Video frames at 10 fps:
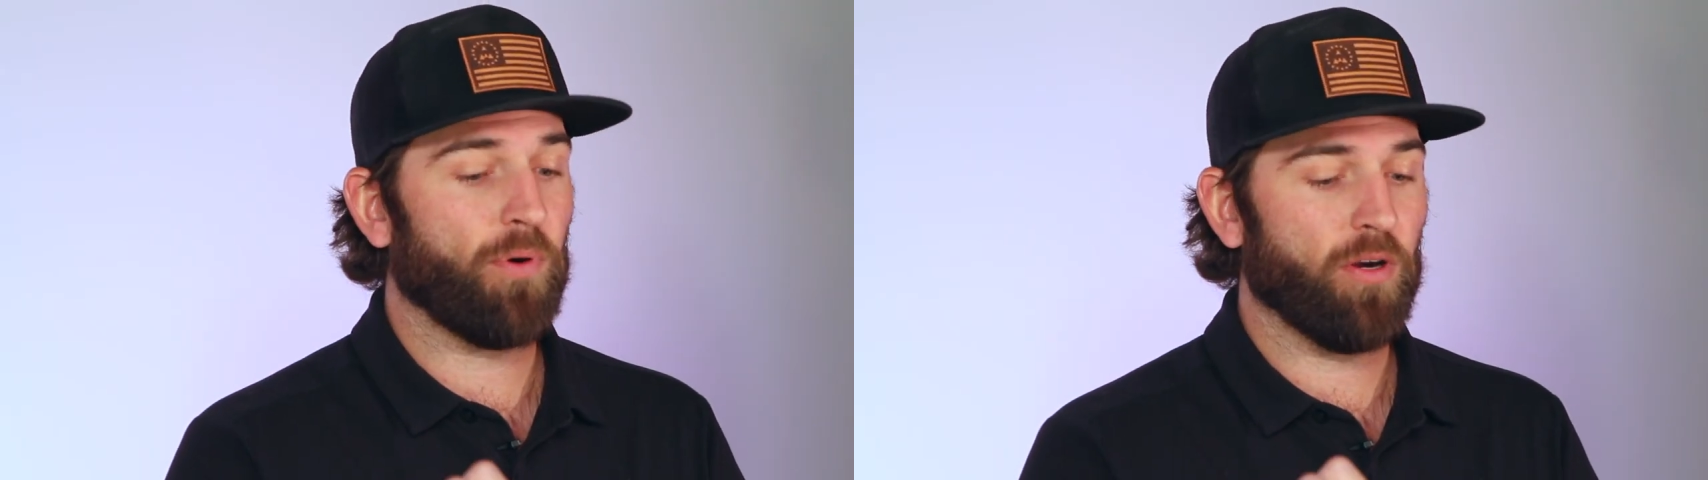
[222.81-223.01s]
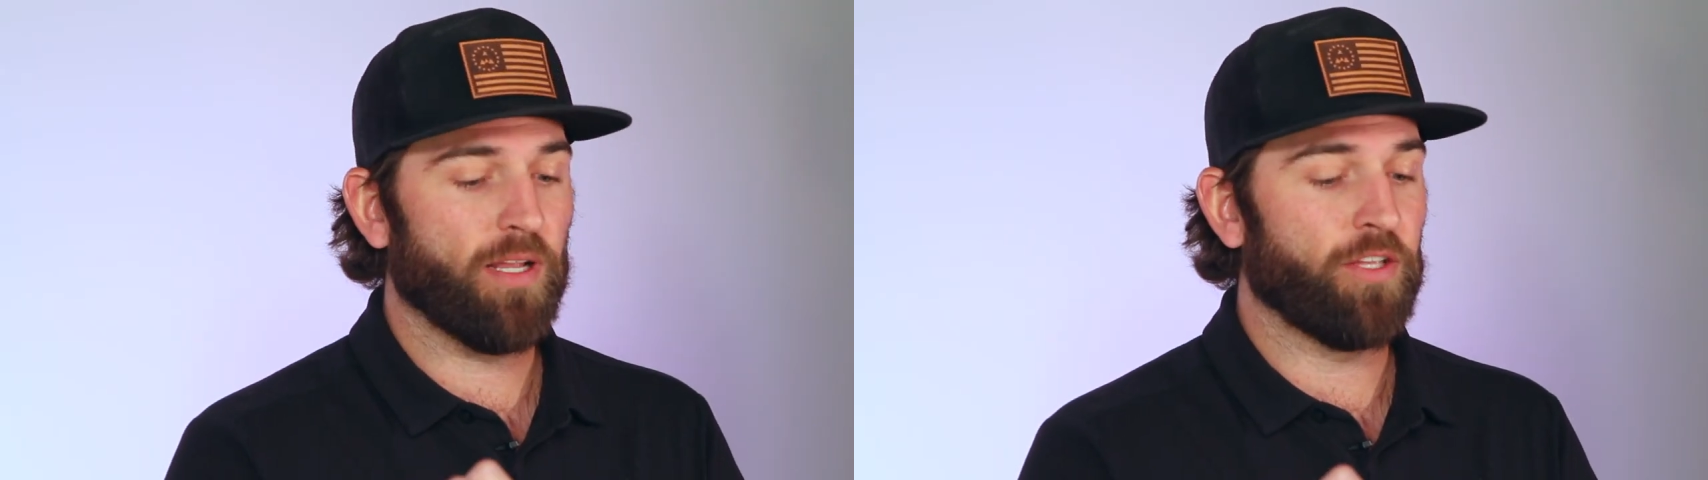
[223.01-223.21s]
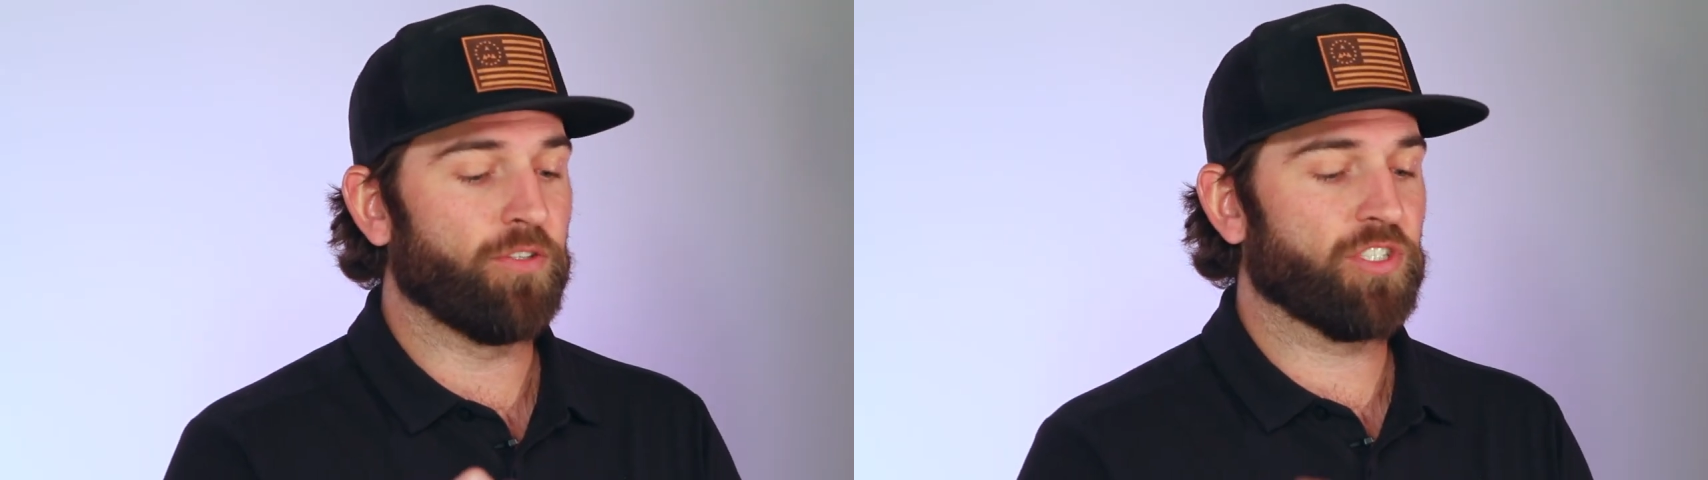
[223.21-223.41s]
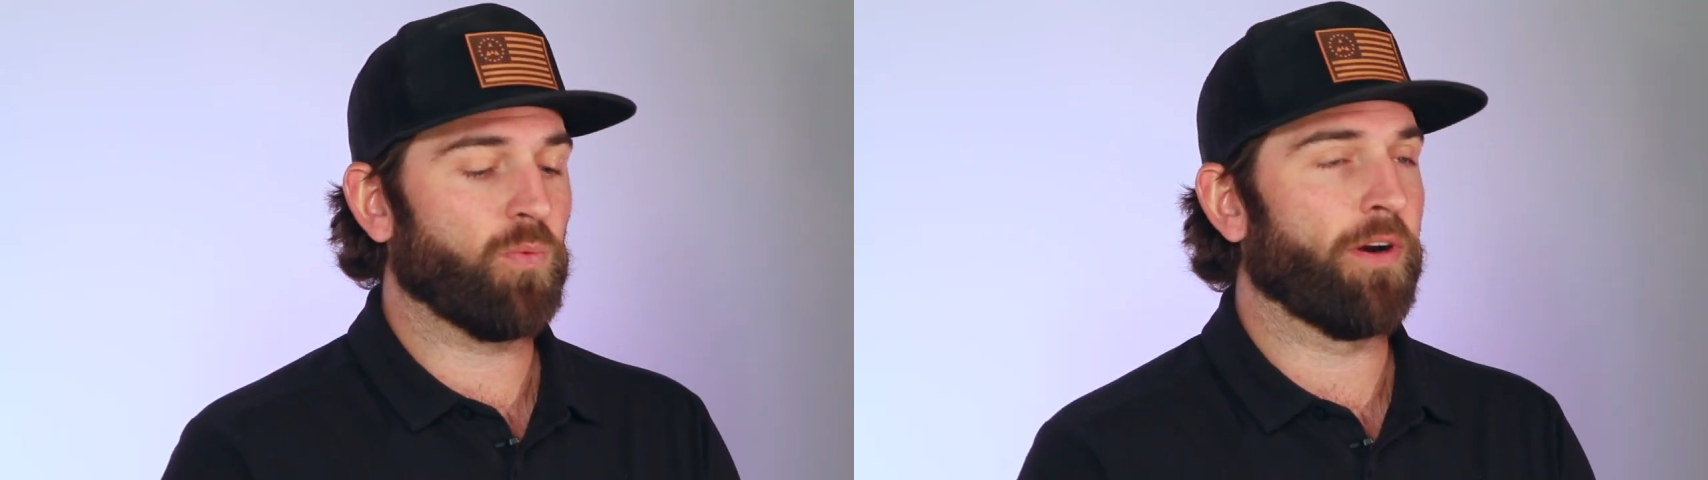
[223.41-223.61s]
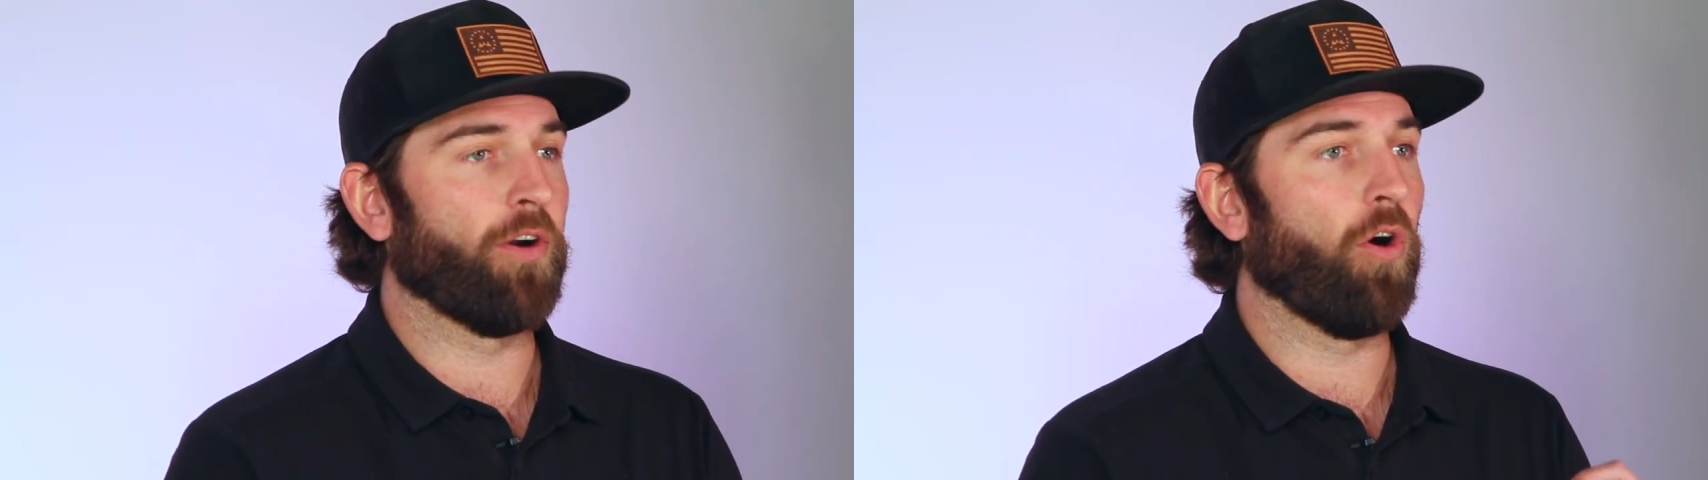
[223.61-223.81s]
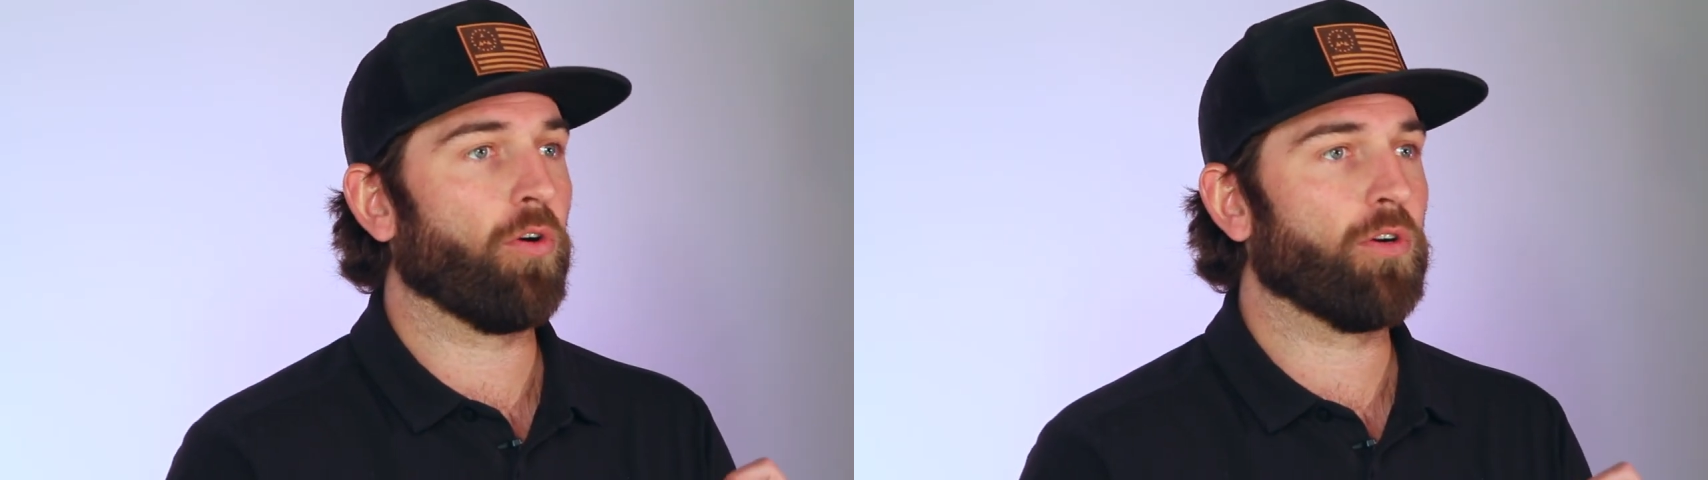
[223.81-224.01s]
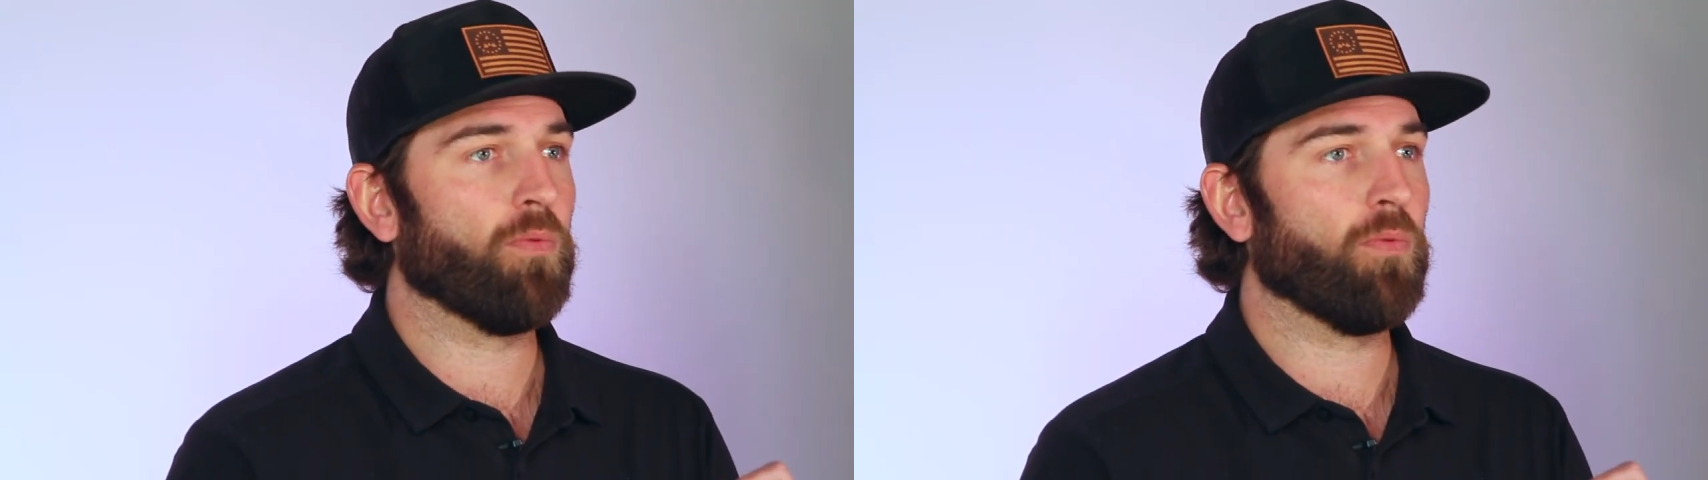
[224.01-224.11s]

part and you just want an ARCA